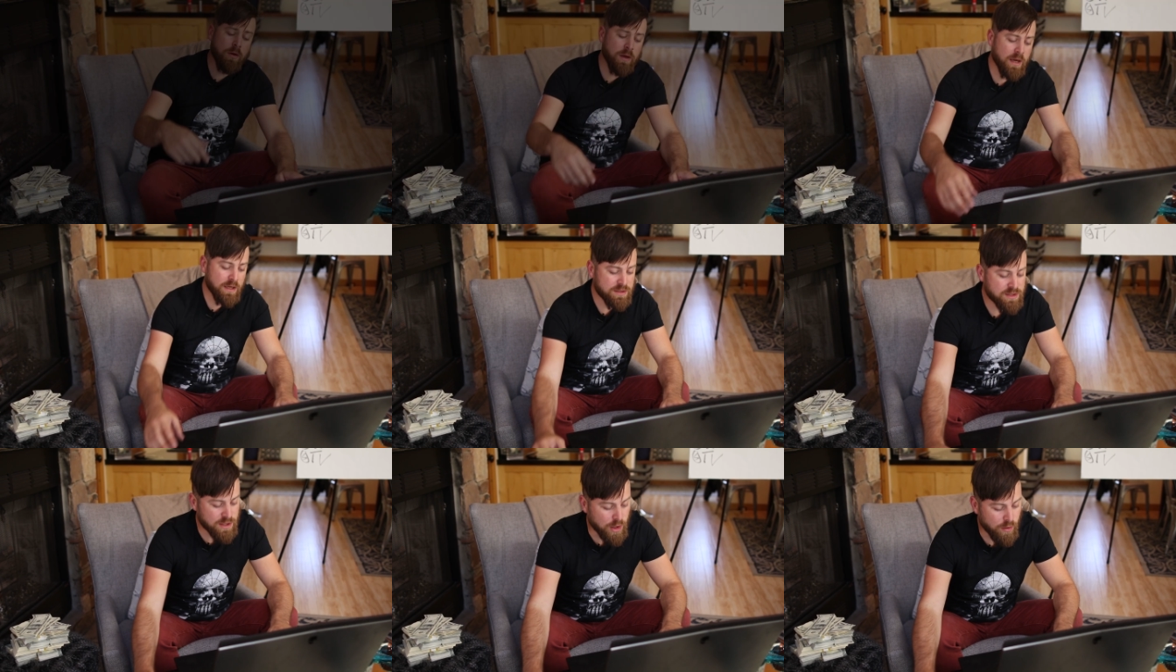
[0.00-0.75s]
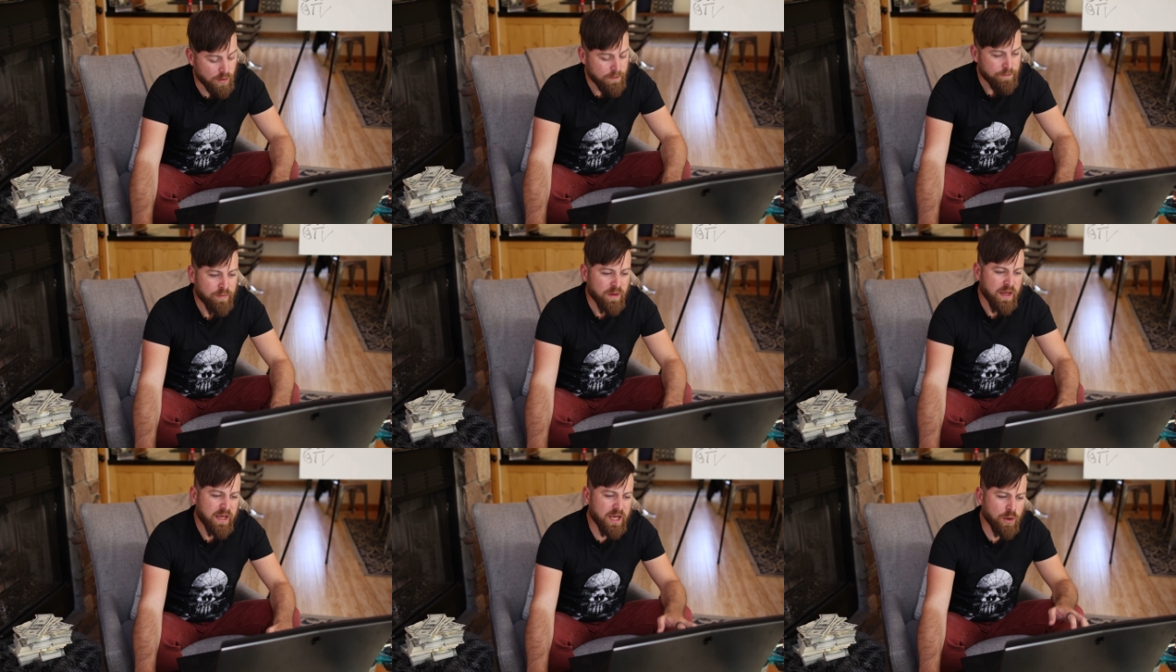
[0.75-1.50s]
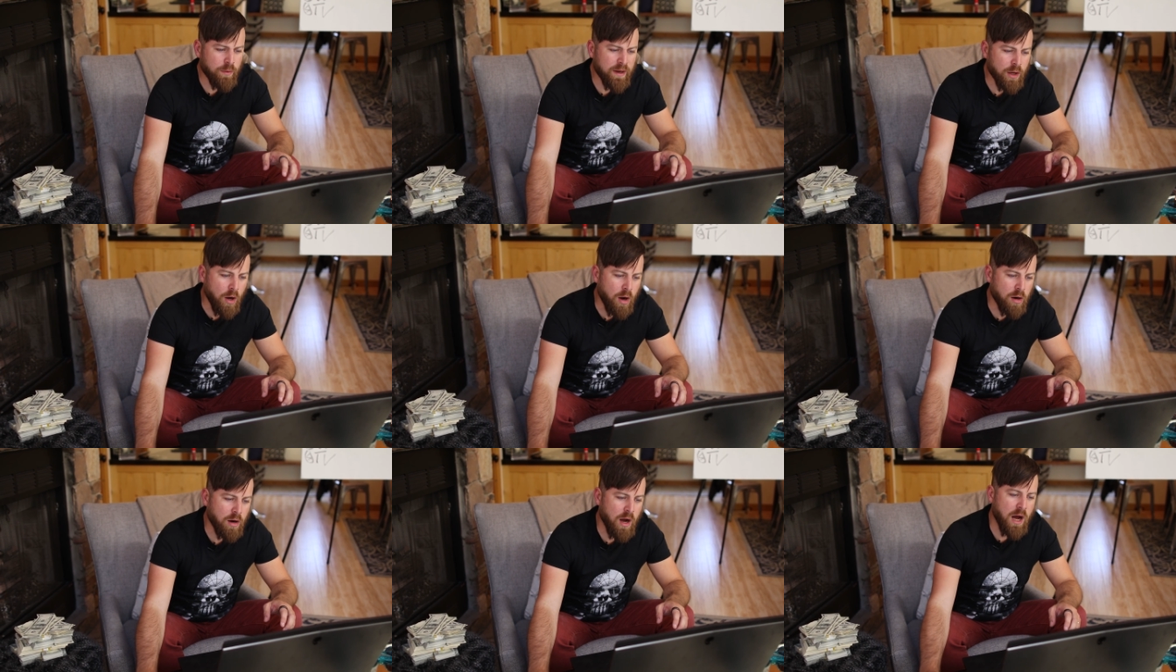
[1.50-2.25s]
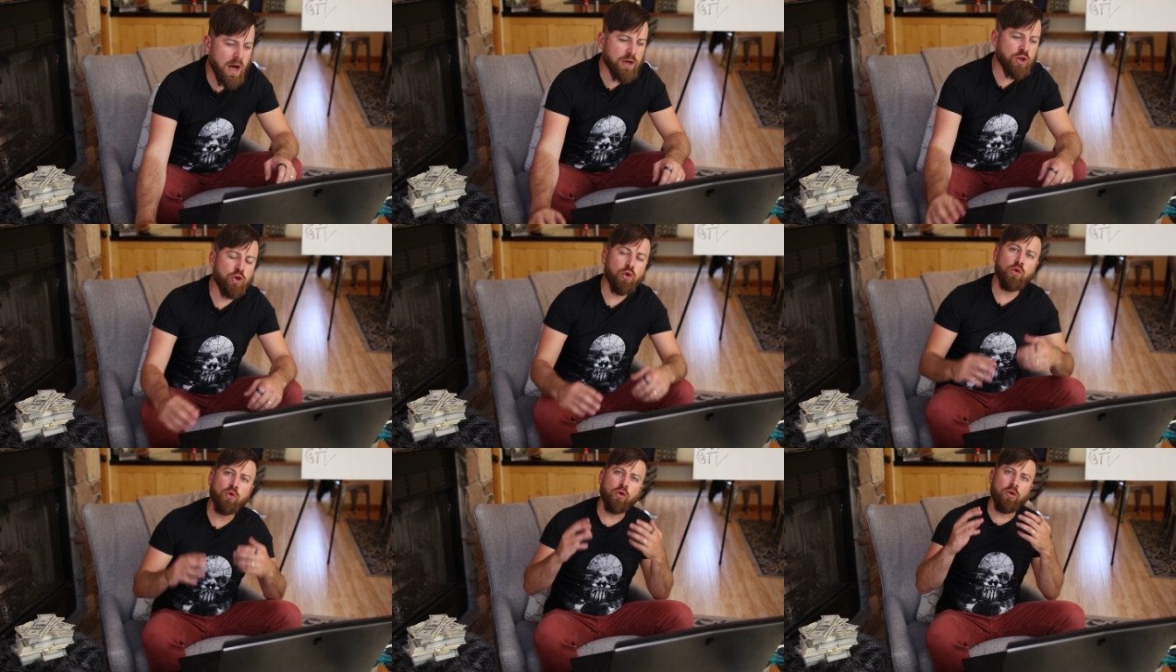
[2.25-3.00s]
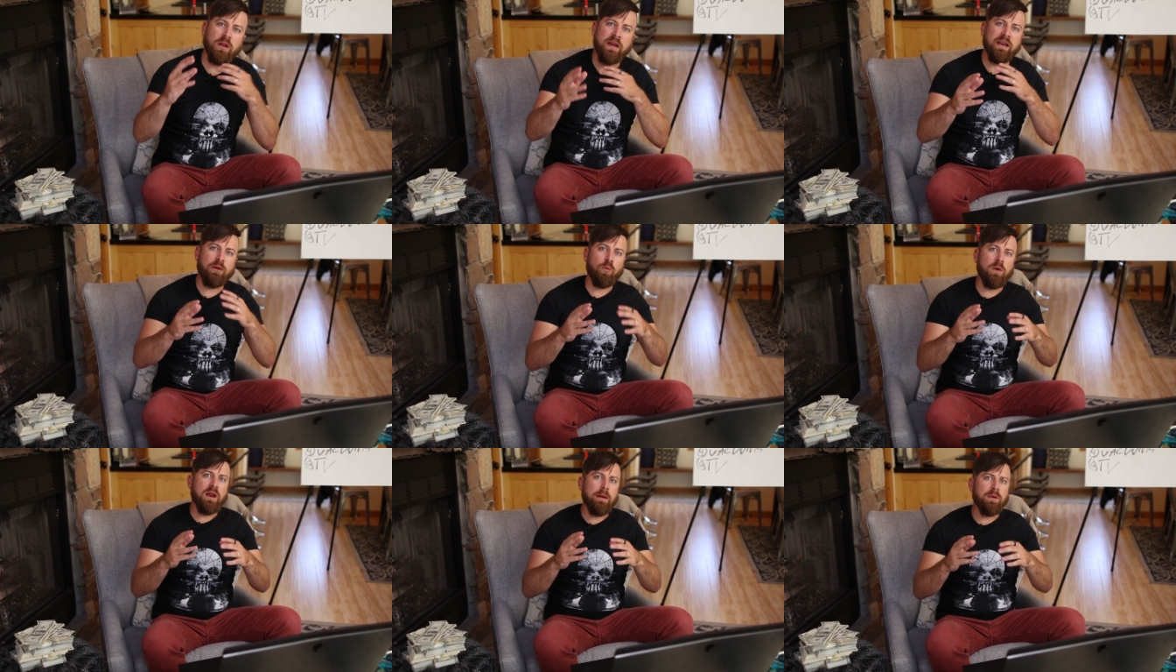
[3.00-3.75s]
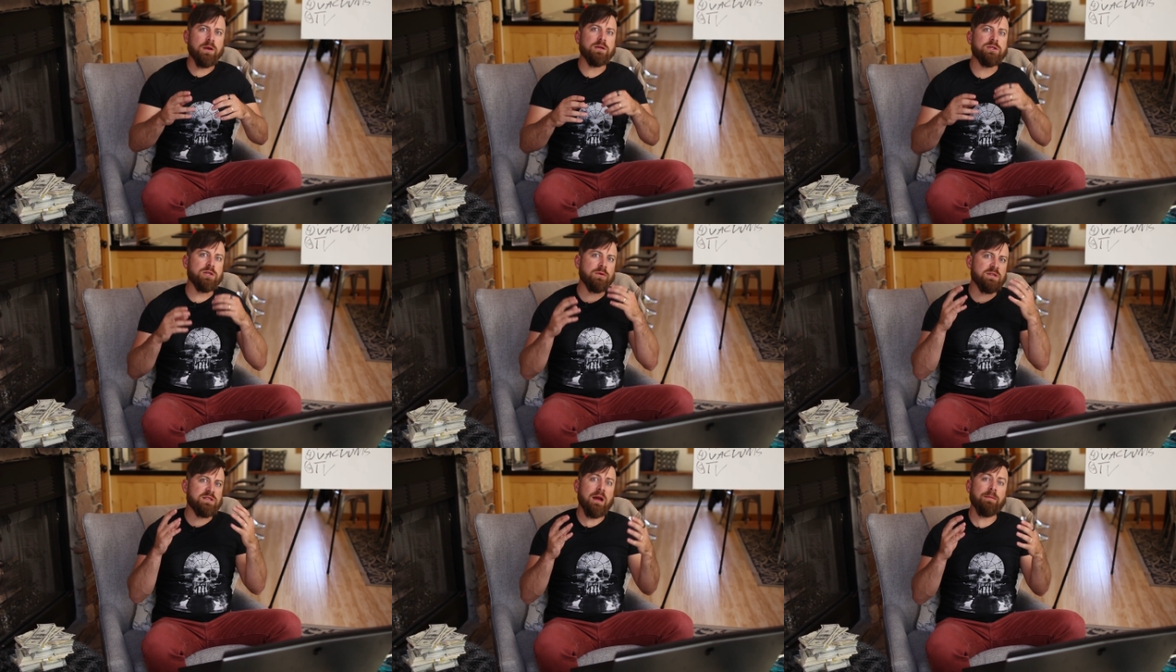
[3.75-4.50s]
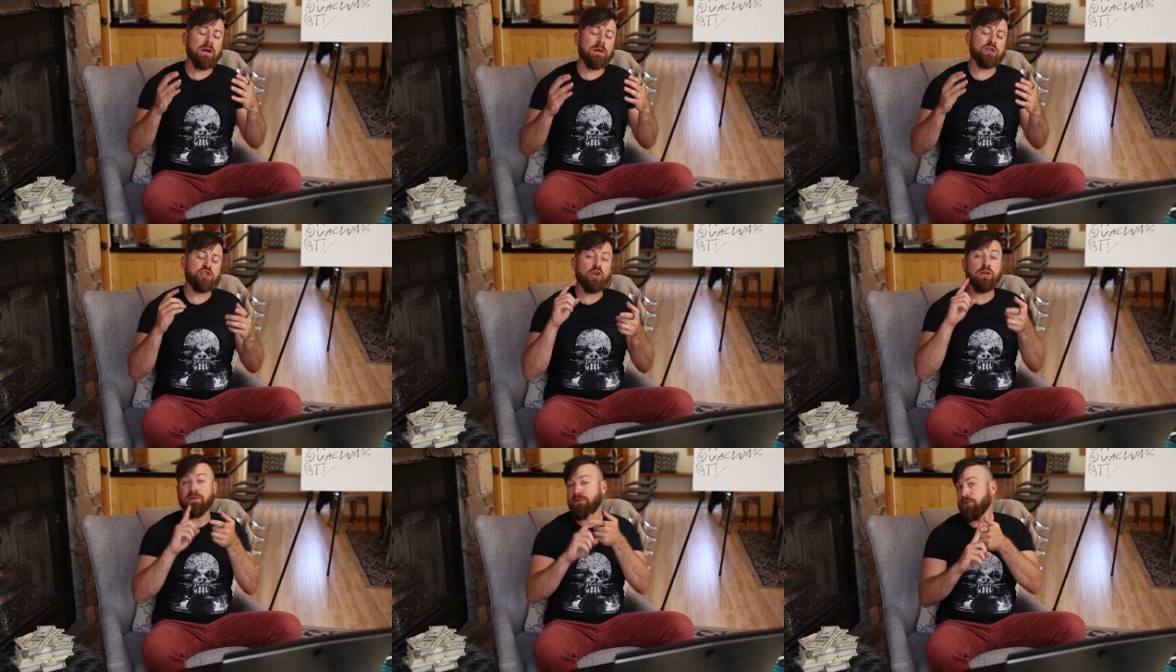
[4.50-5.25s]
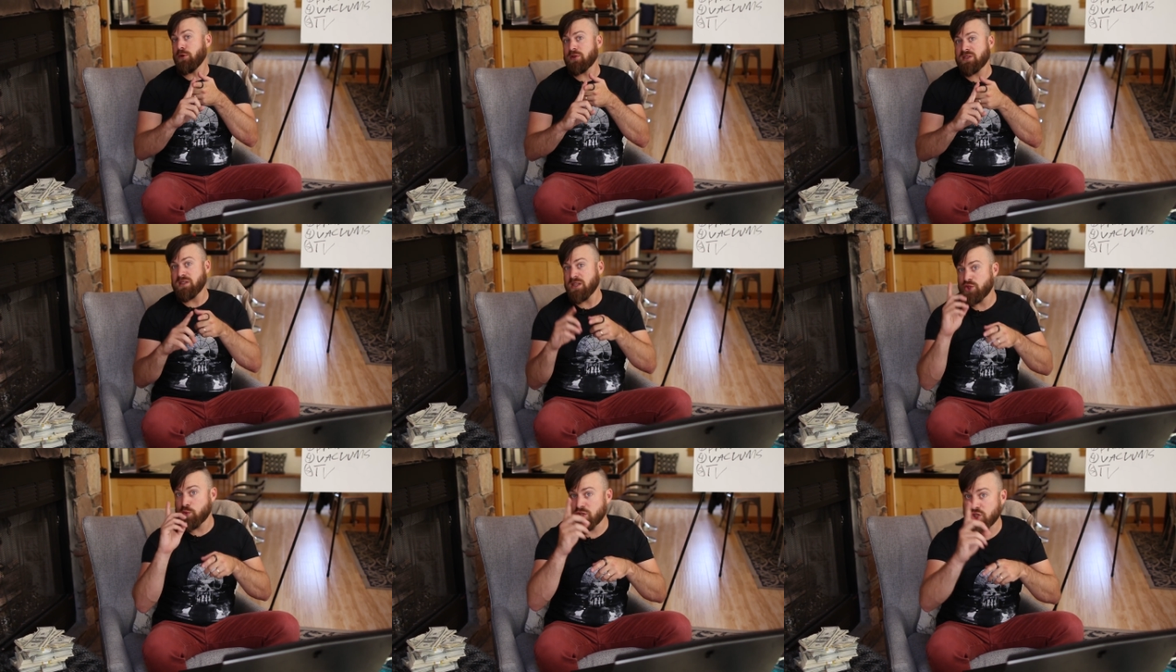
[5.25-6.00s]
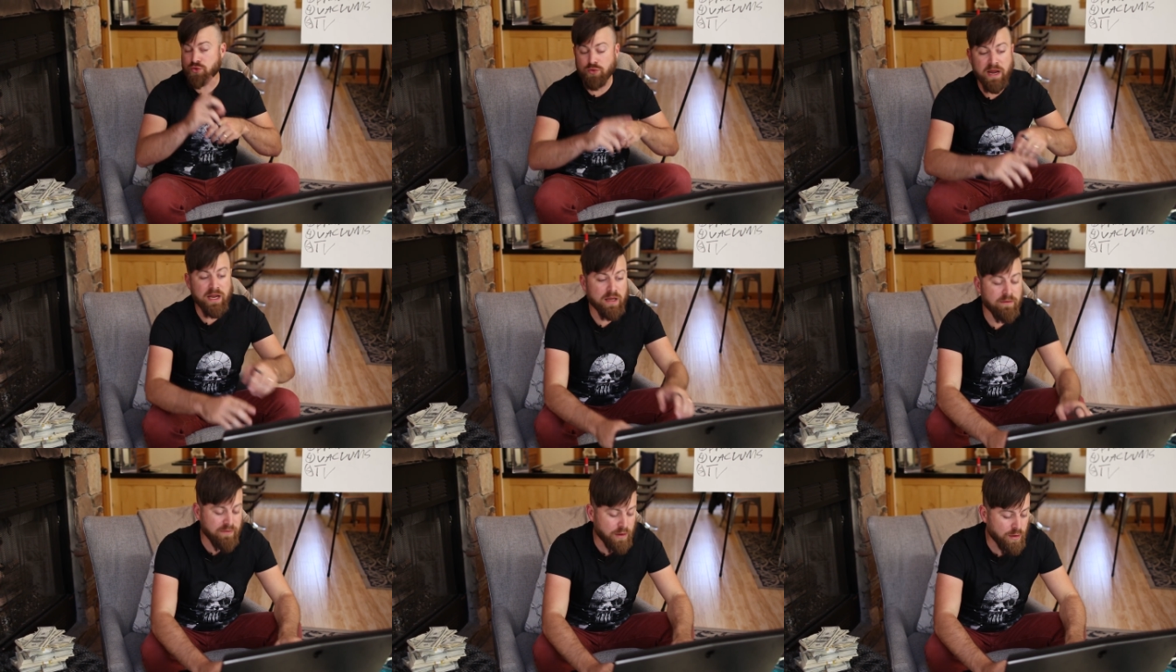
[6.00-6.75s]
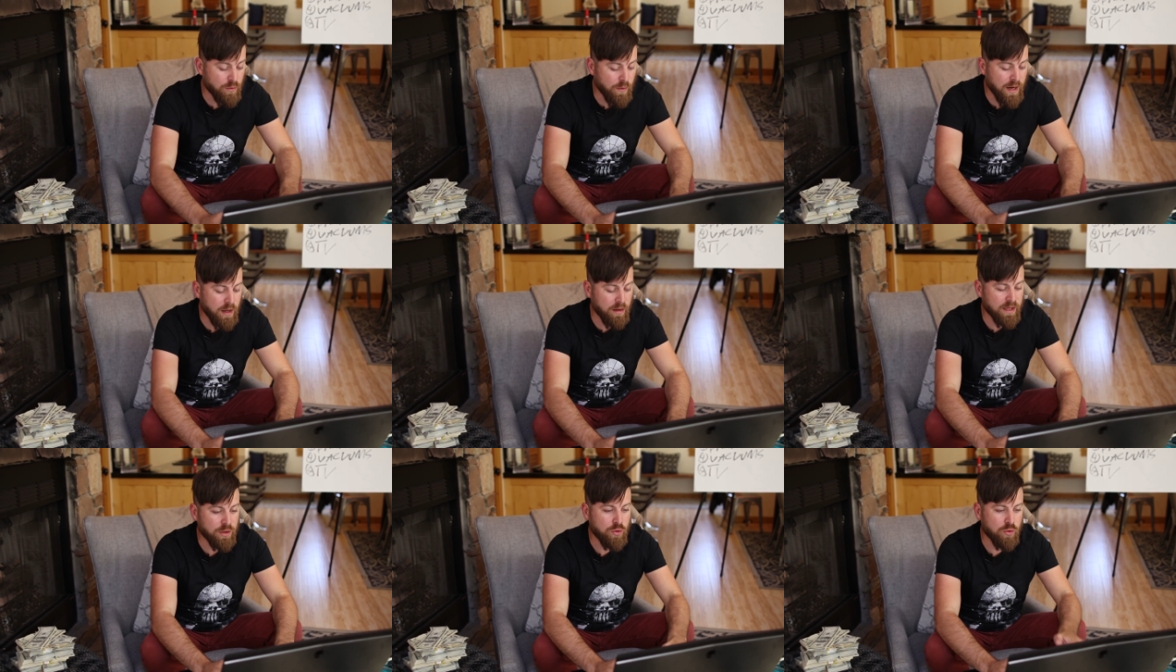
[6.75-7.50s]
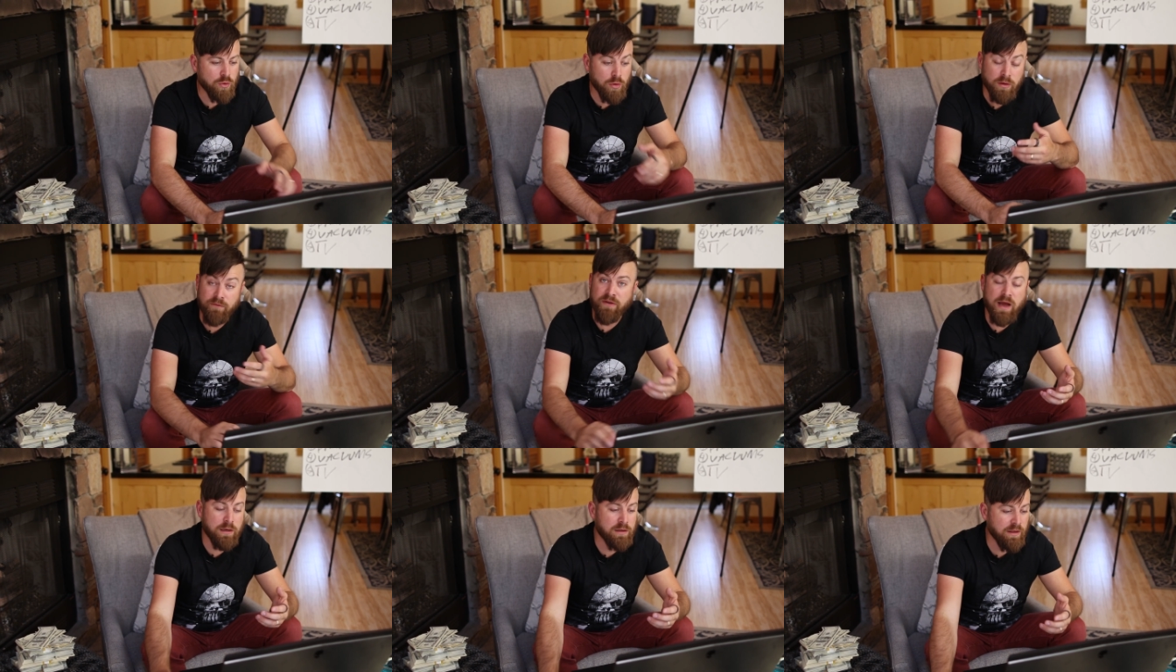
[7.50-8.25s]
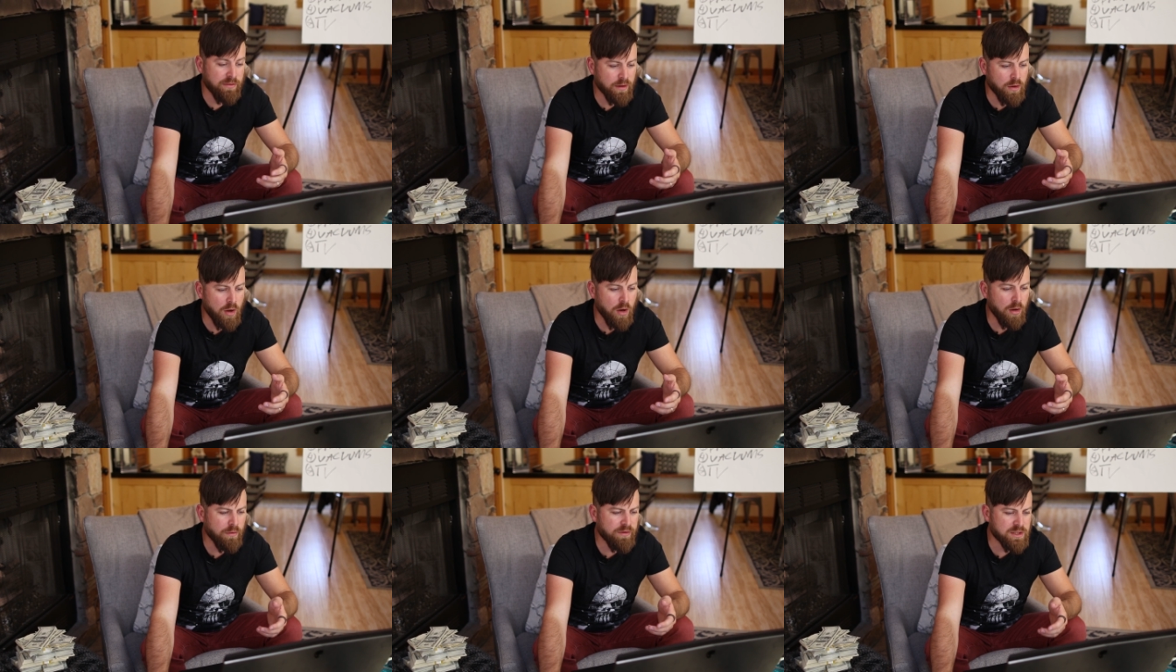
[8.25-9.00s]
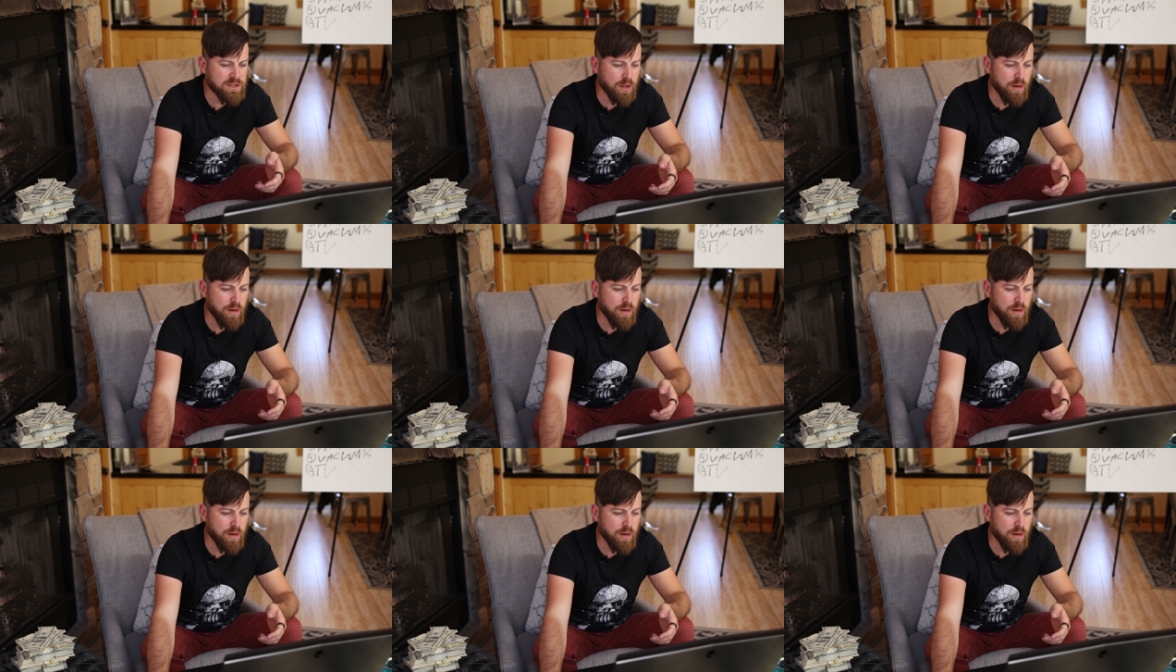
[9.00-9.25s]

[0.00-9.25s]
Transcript: Okay, so here we are on Google, and what I'm going to do is I'm going to show you the first niche, which is ranking very well in Google. In fact, I think all these